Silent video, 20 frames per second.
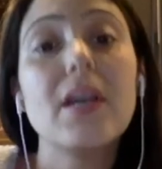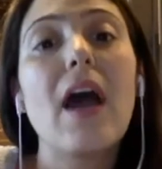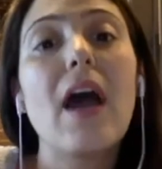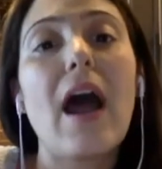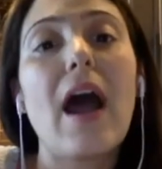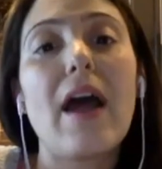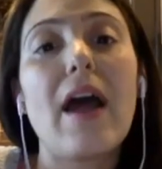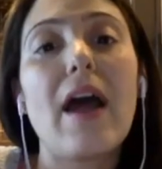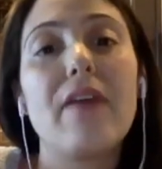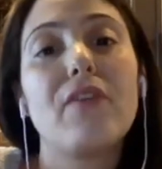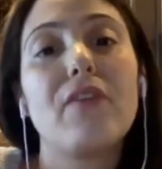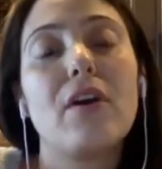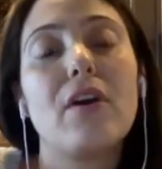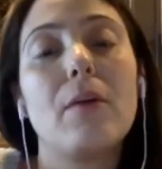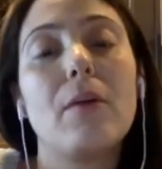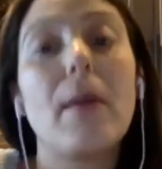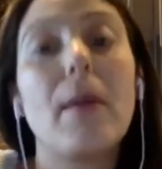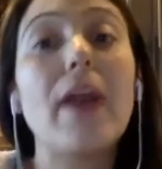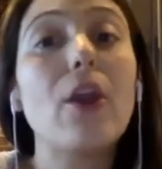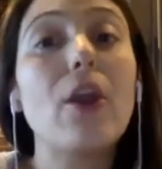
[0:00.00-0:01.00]
I've um,
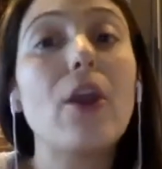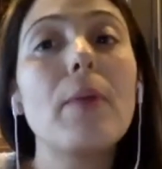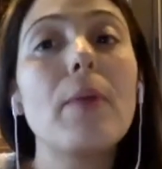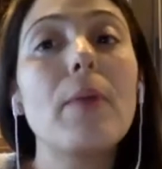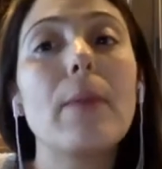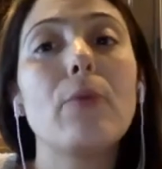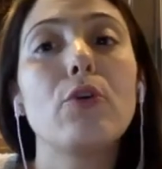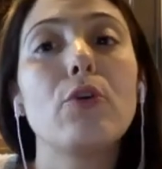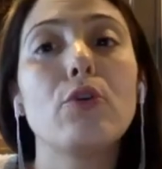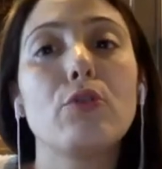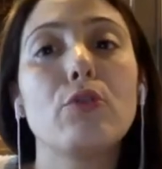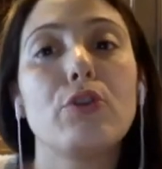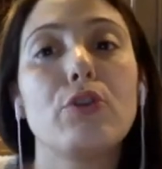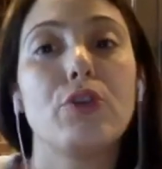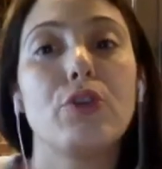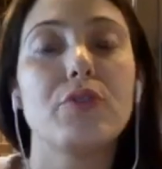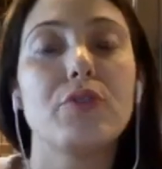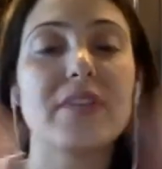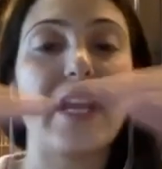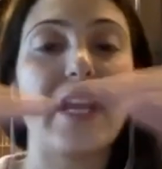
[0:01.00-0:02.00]
I know people who
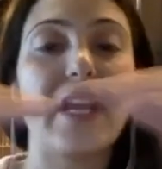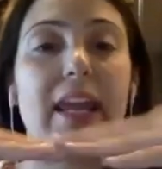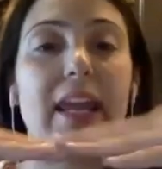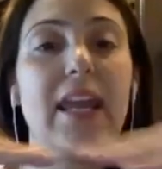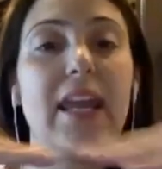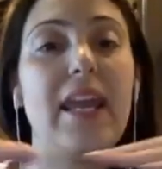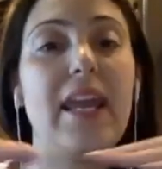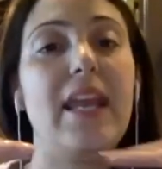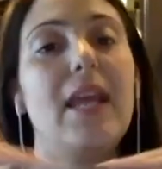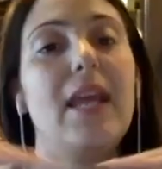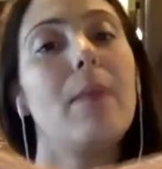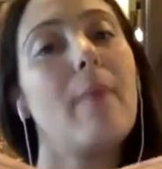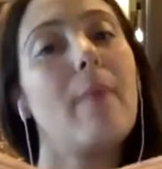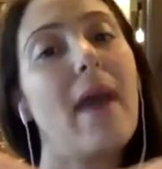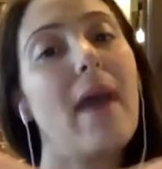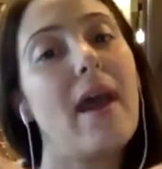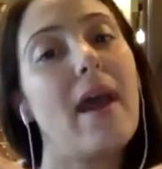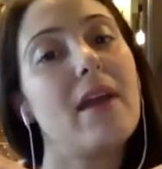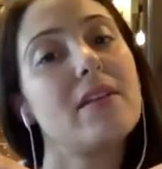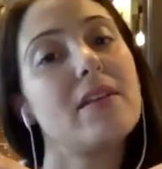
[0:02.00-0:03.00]
use like a heating mat